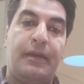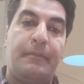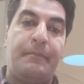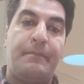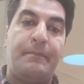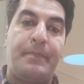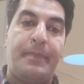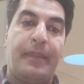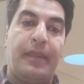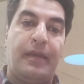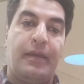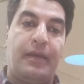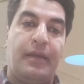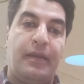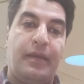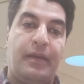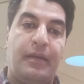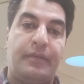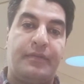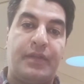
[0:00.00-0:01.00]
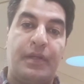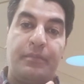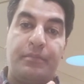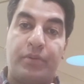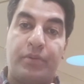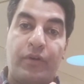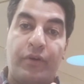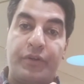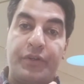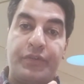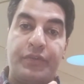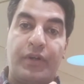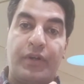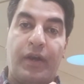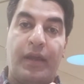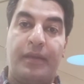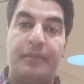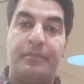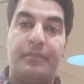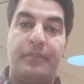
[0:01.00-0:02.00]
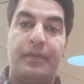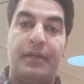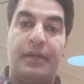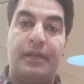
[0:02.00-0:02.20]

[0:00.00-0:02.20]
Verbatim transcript: um, uh, temporary time